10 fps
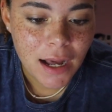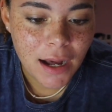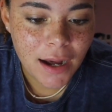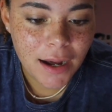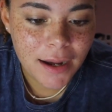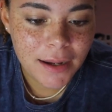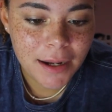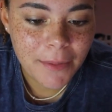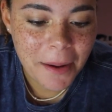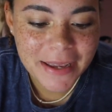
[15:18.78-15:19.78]

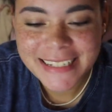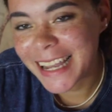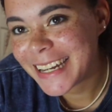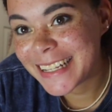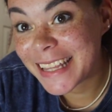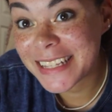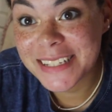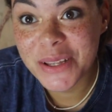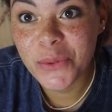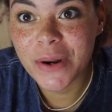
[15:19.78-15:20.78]
I'm excited that
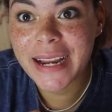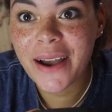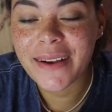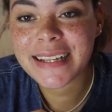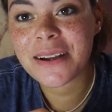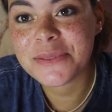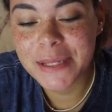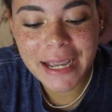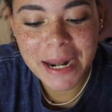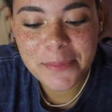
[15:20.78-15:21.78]
this is gonna work out because I was
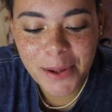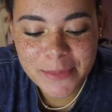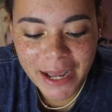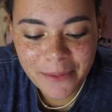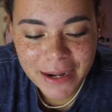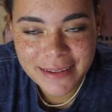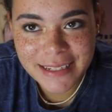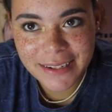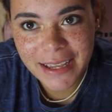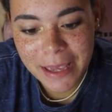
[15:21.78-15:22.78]
really kind of bummed out when I
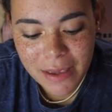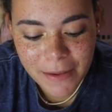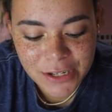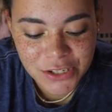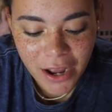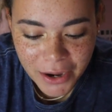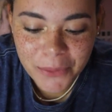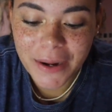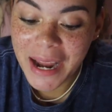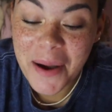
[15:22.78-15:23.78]
was like, okay, maybe it's just not
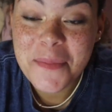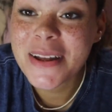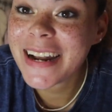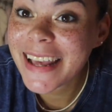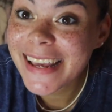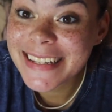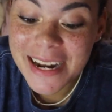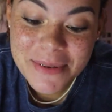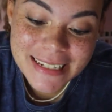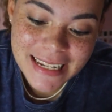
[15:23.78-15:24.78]
gonna work out, but it is,
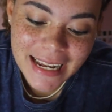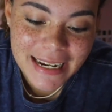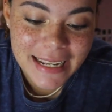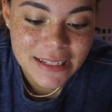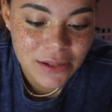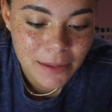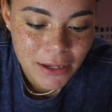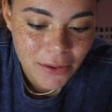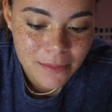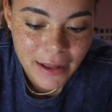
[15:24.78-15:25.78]
and I'm excited. So let
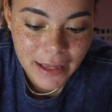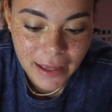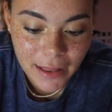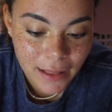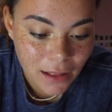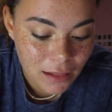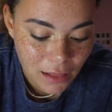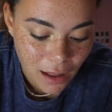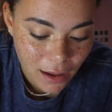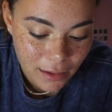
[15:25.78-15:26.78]
me go to my
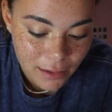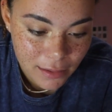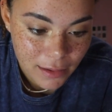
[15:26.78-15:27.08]
clock.